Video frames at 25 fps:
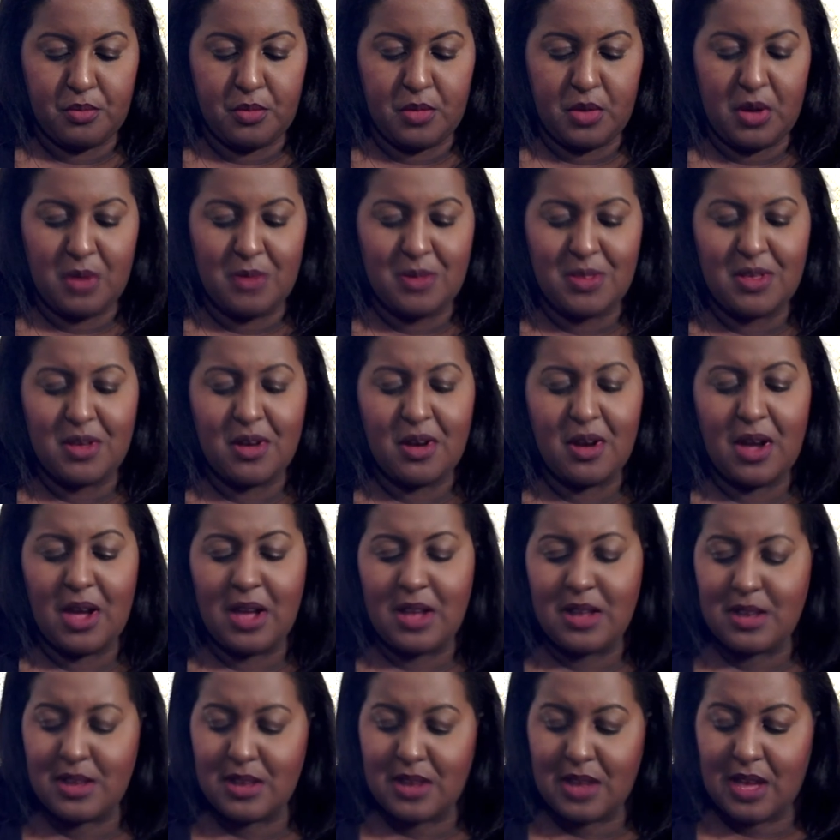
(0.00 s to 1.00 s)
I'm sorry, I
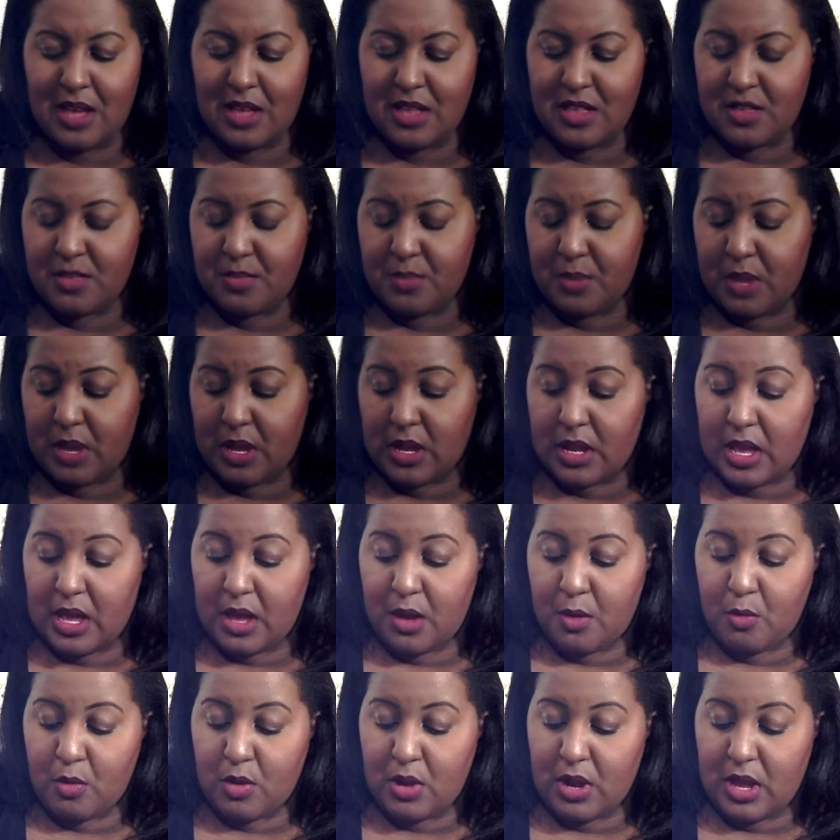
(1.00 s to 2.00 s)
did not explain
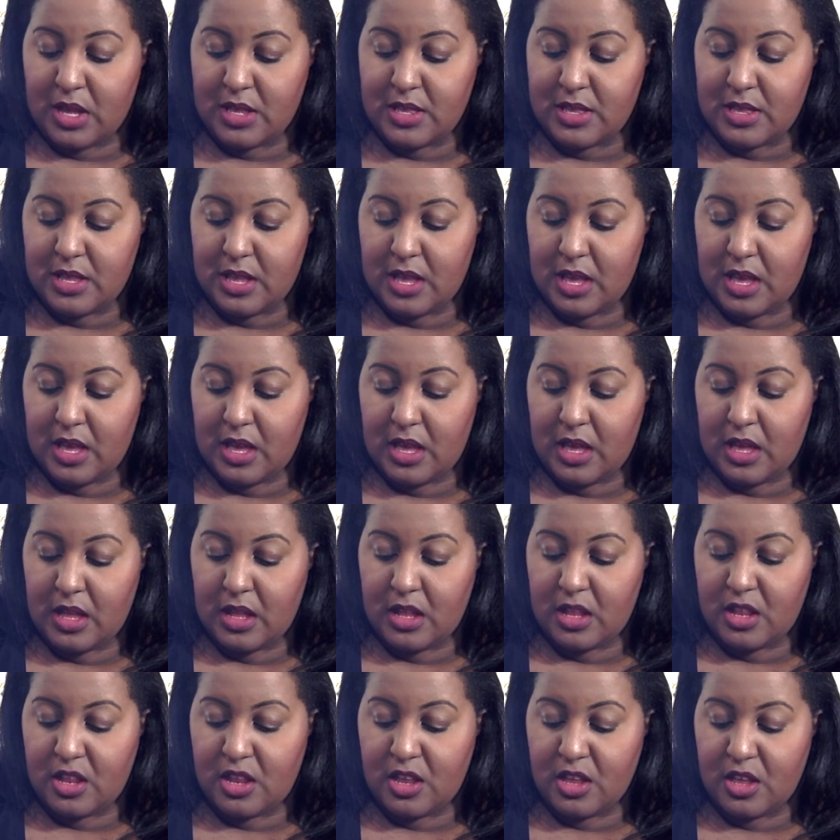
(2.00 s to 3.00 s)
that. When I
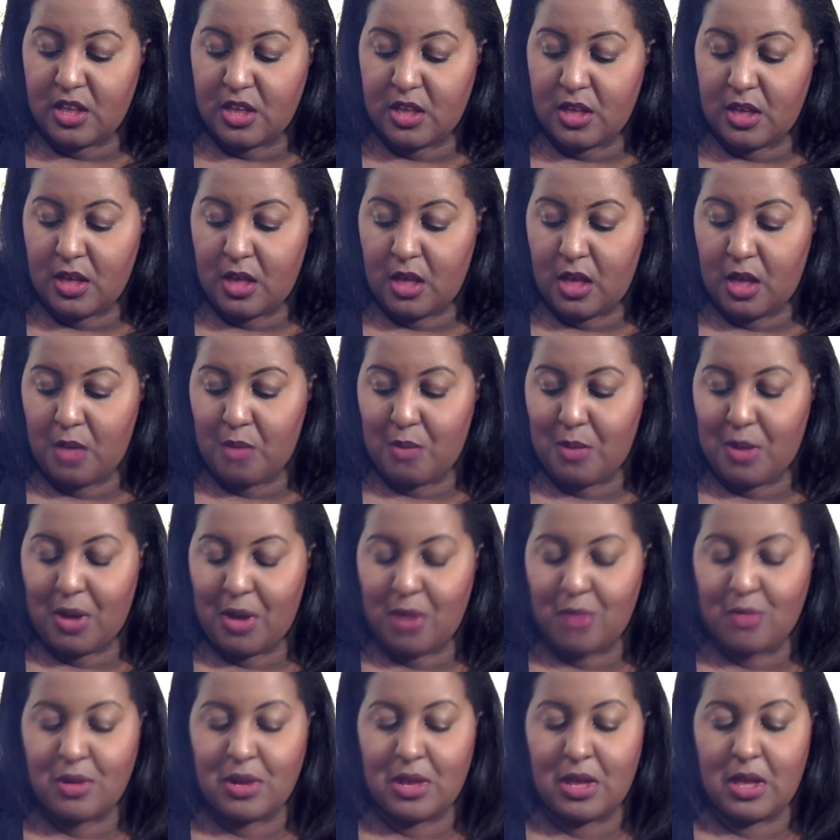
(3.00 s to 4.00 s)
say the
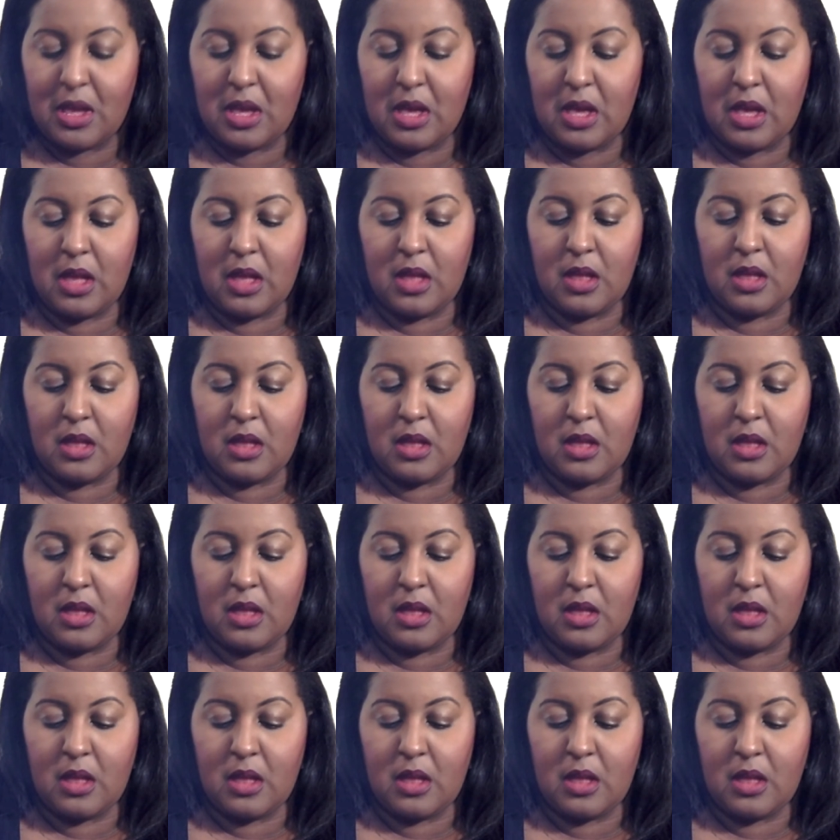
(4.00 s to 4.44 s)
amount that